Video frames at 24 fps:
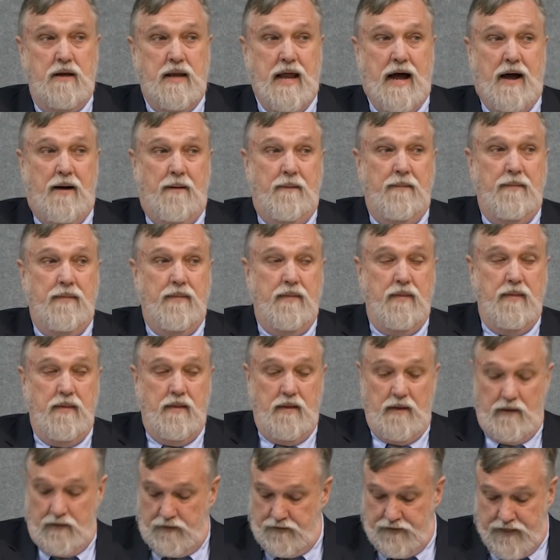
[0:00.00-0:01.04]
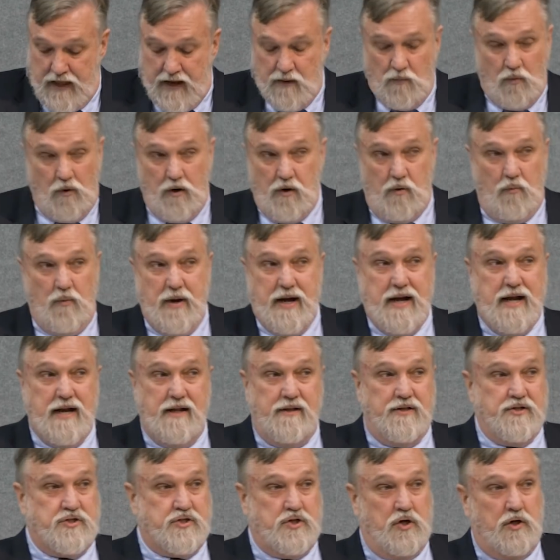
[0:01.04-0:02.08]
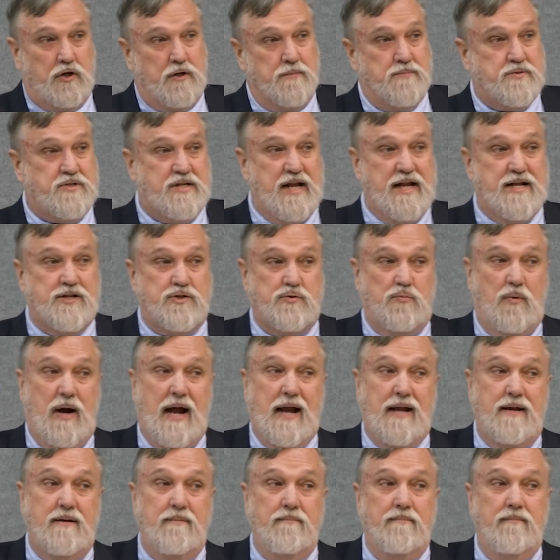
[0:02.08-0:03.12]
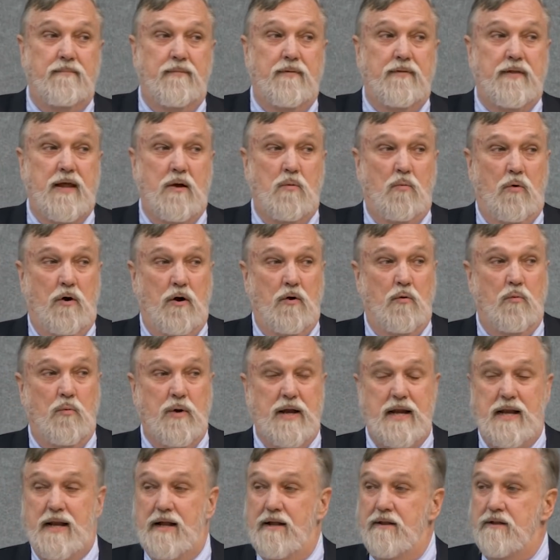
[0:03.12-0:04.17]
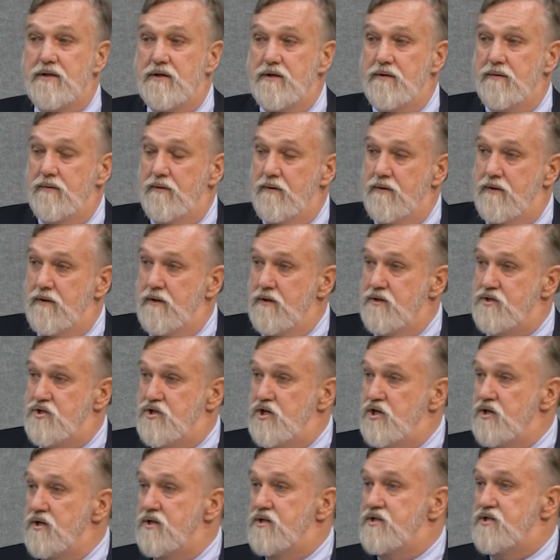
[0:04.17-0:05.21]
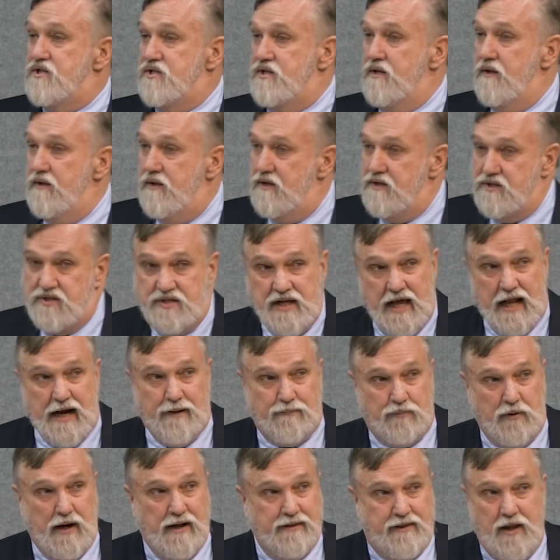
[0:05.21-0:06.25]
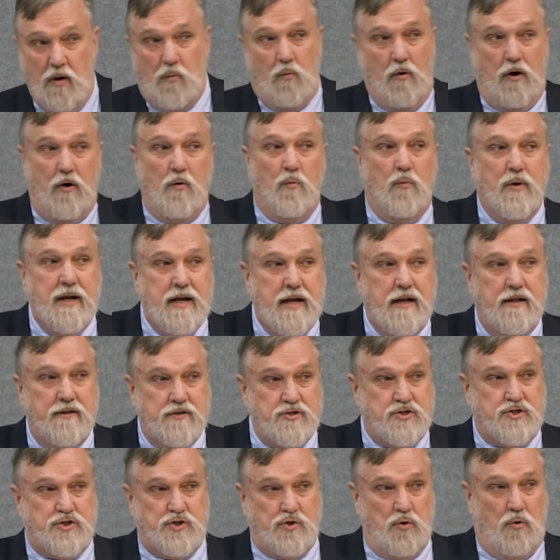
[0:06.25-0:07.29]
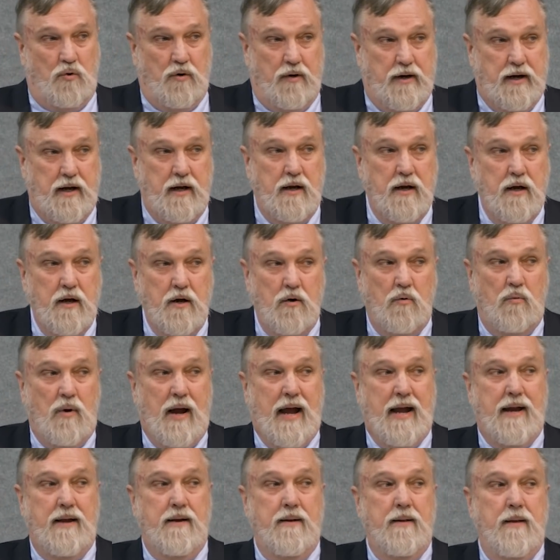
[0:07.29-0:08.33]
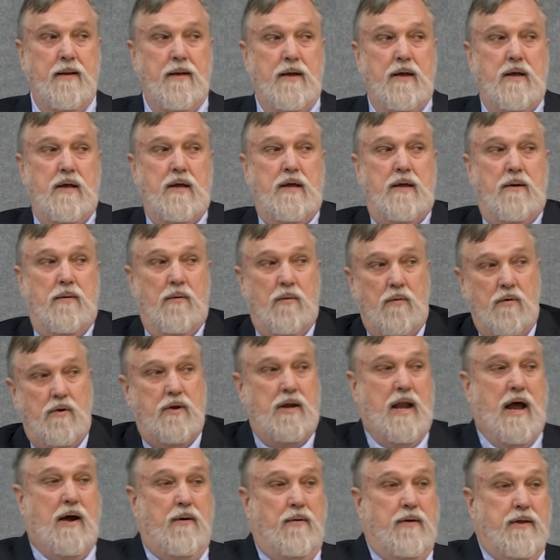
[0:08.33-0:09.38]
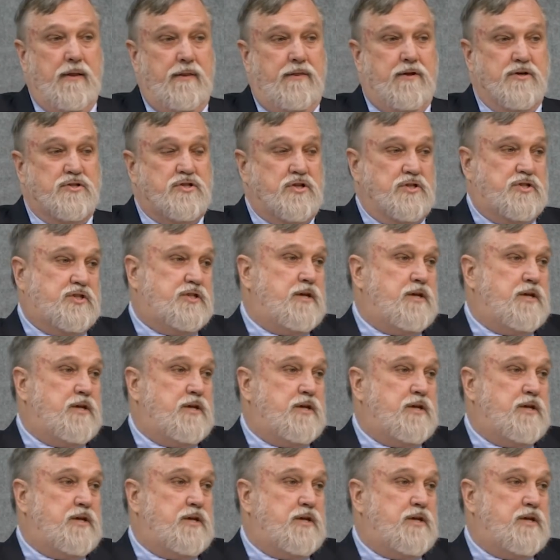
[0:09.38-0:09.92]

Now, they weren't reading the circumstance right. They weren't reading the, the, the setup right. They weren't reading the story right. Now, there's a